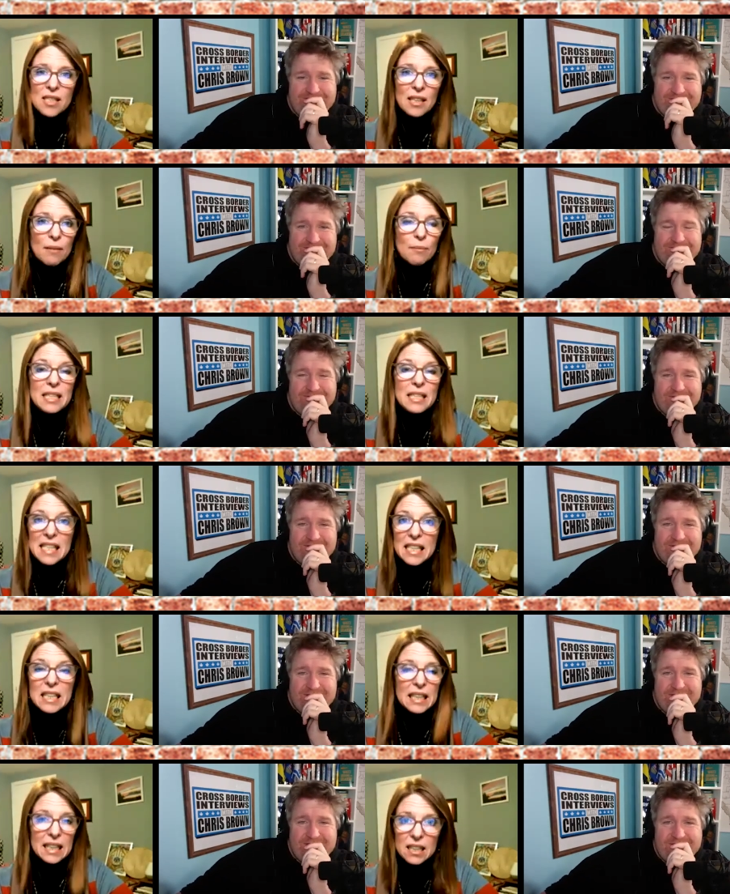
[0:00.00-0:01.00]
Speaker 1: to get my teeth
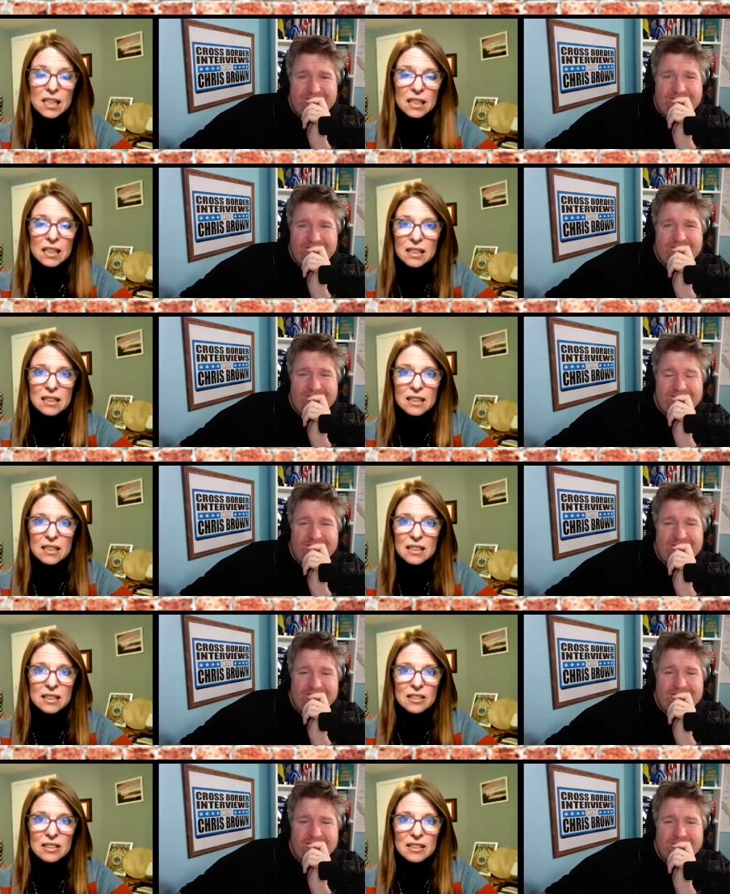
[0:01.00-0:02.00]
cleaned.
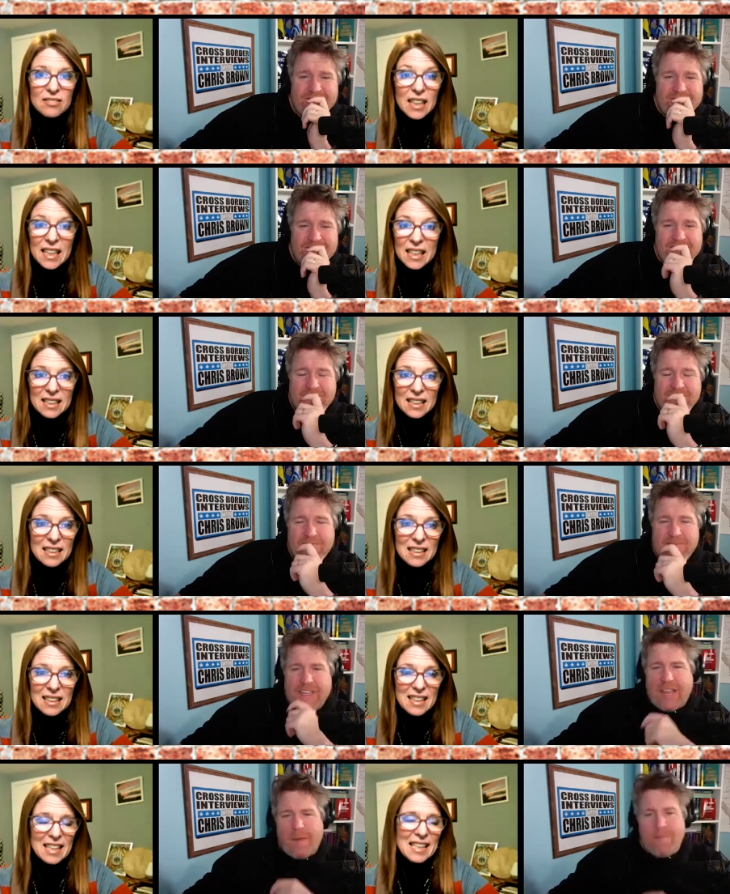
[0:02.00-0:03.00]
Right?
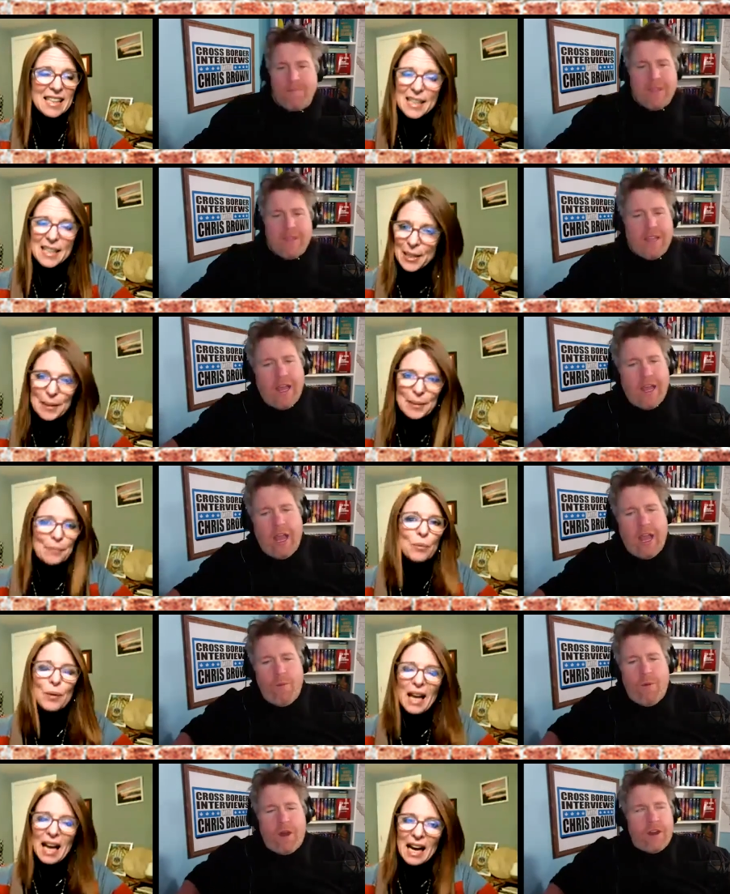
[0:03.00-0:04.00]
Yeah.
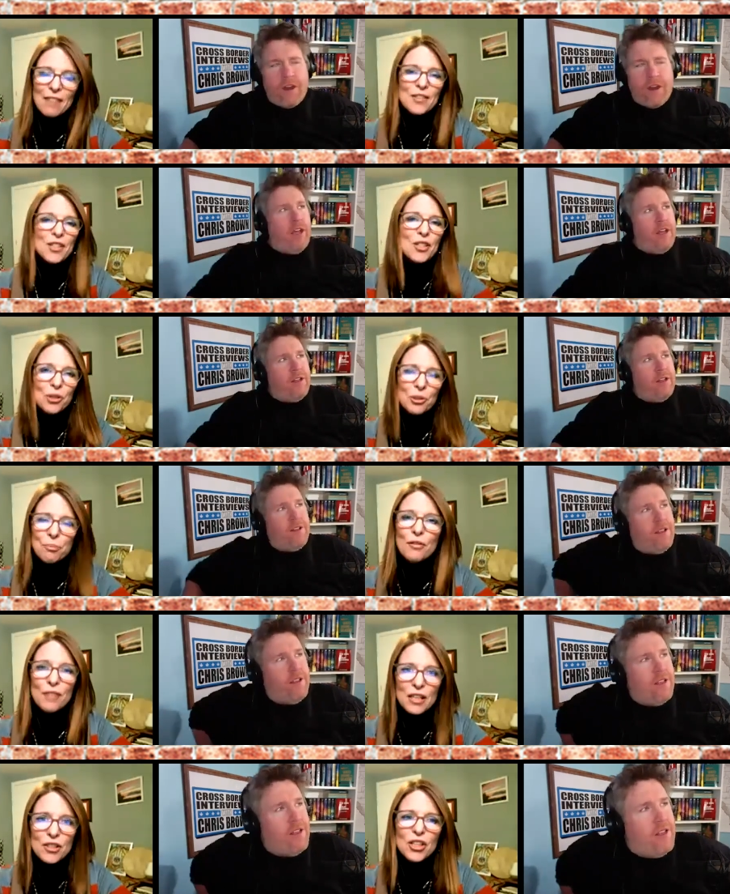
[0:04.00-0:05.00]
We I have to do the
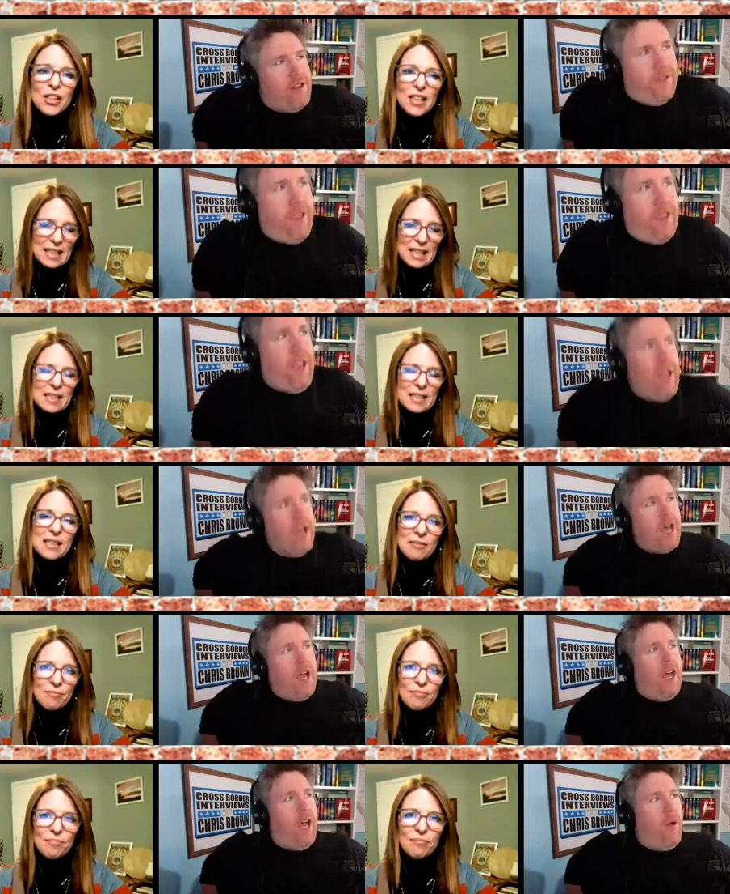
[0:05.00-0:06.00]
prevention things.
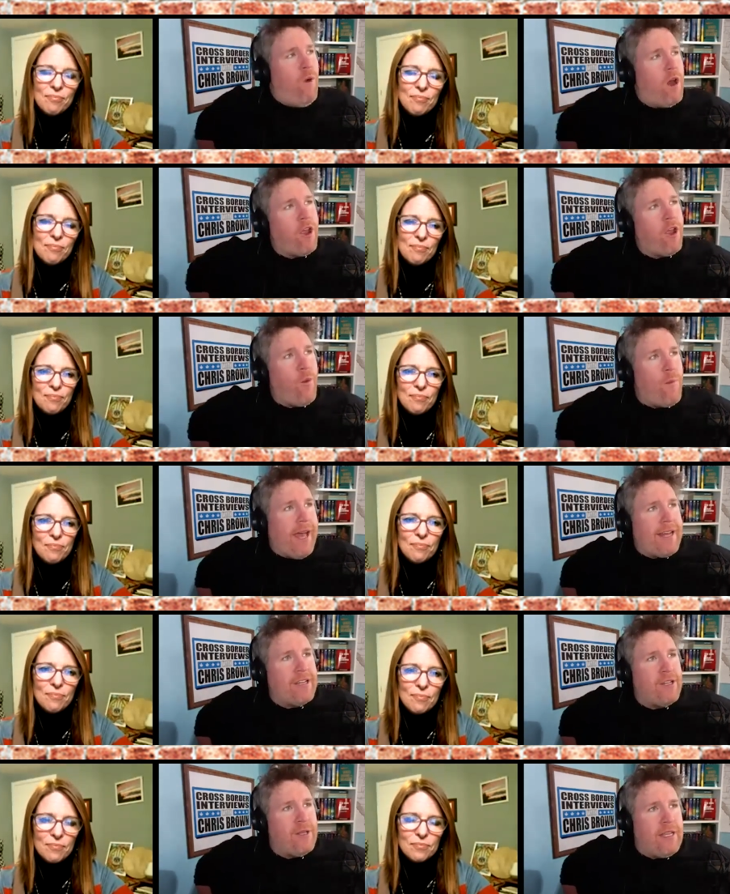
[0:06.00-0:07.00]
Speaker 2: I want to go
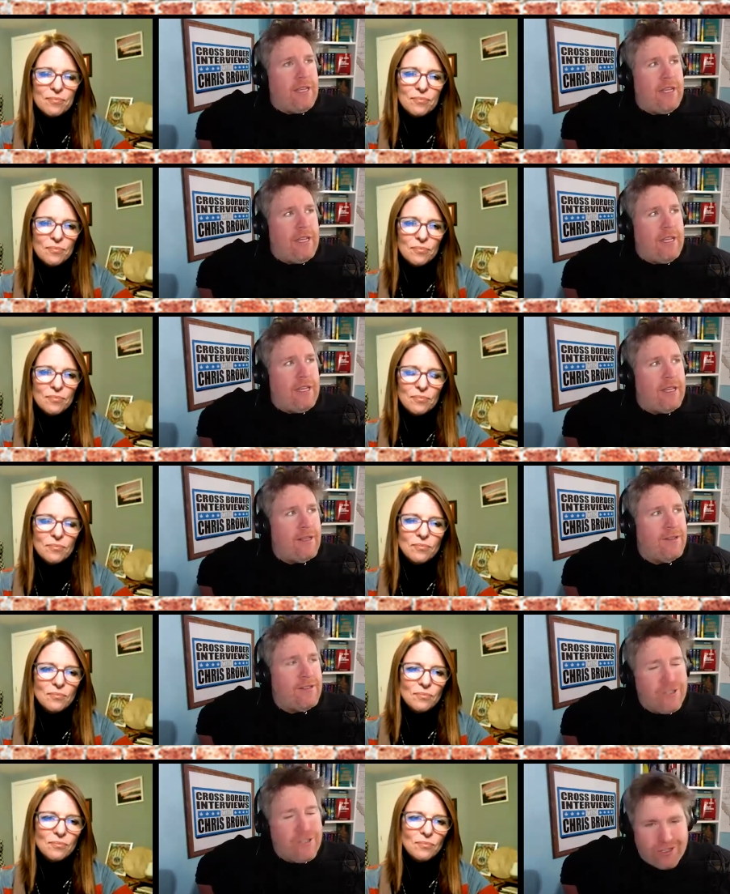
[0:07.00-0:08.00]
back to the
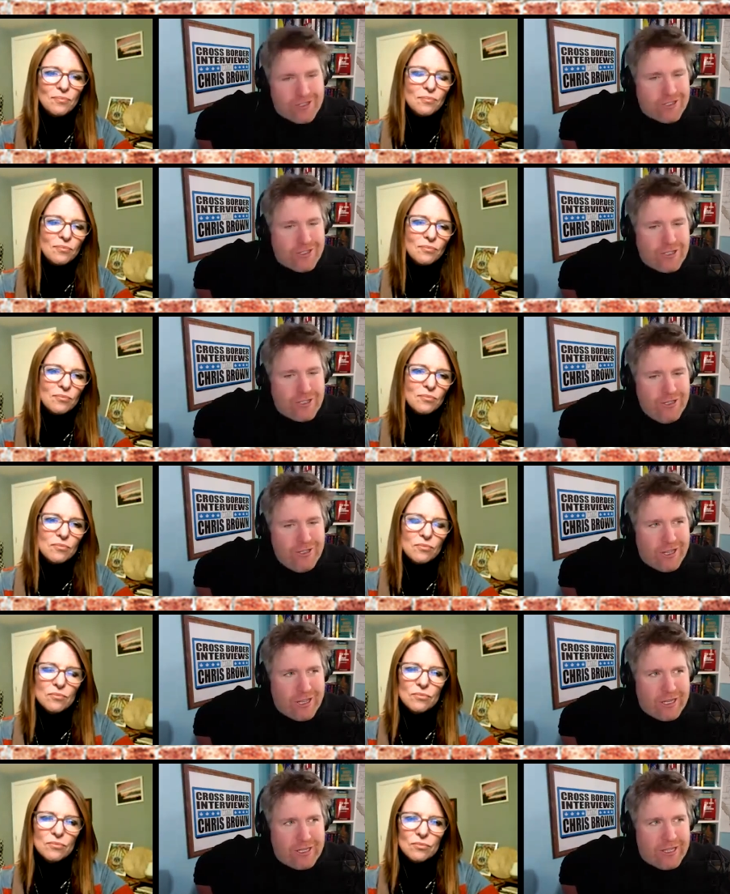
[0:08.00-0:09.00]

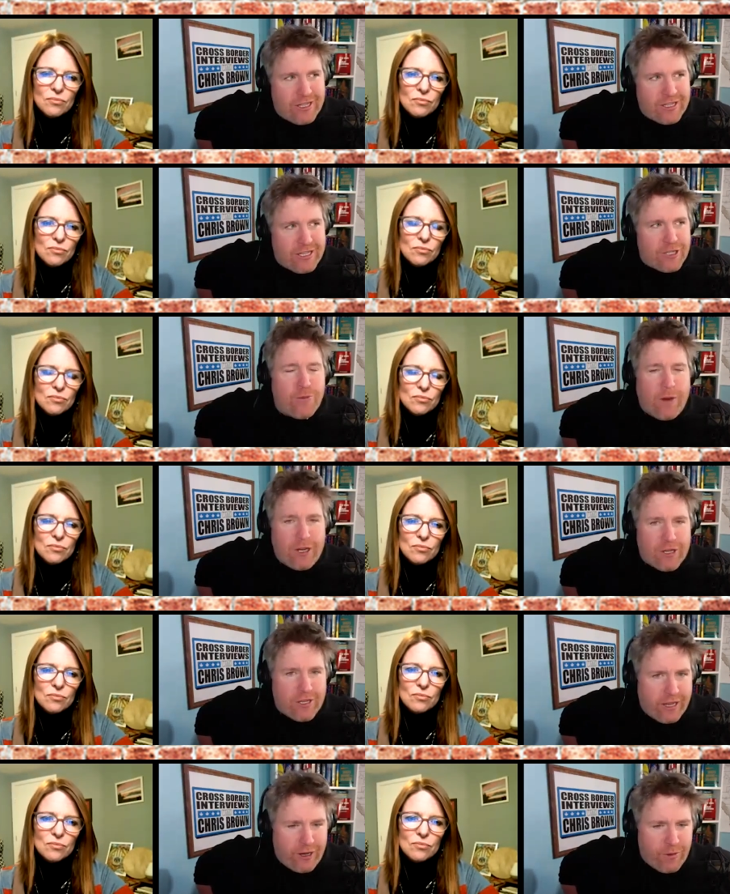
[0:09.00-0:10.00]
the the
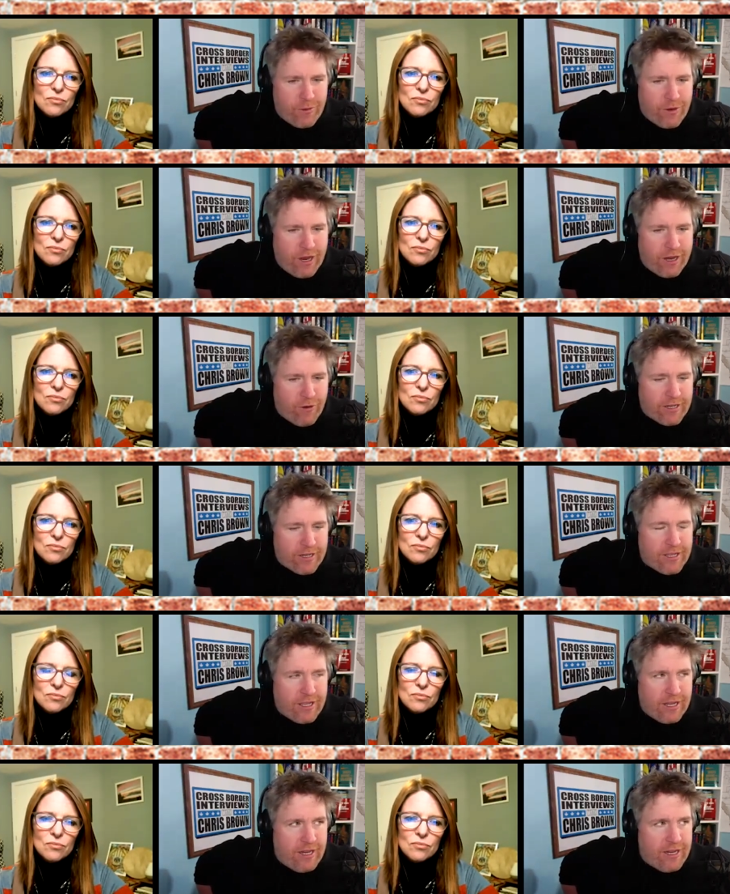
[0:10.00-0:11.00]
situation that you
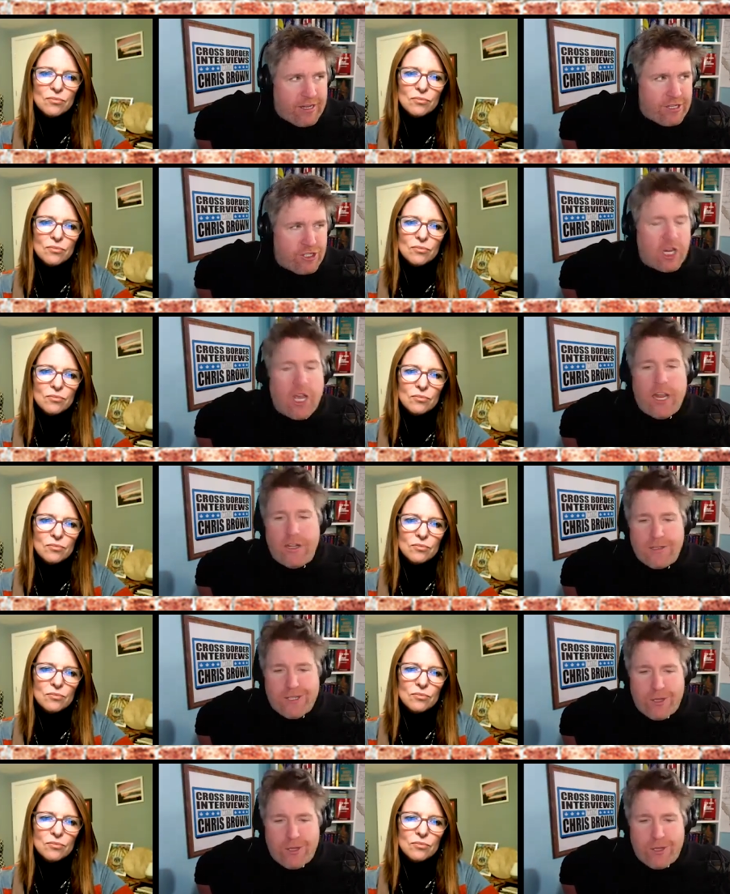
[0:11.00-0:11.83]
addressed the child